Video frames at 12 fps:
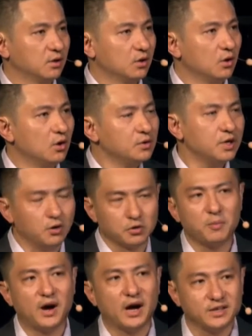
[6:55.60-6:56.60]
only
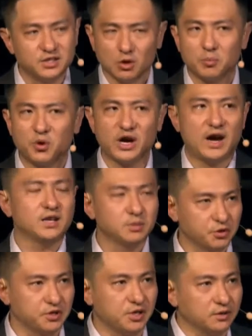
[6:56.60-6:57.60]
occupy
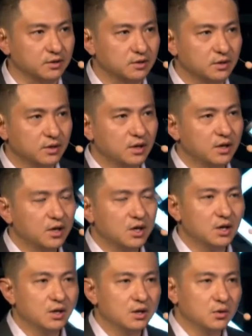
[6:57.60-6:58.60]
0.8%.
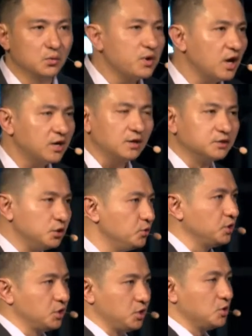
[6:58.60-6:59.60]
We are
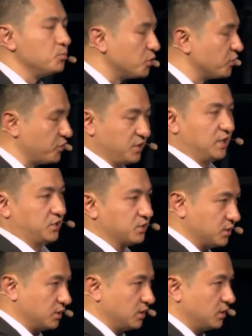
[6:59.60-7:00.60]
continuing to improve in this.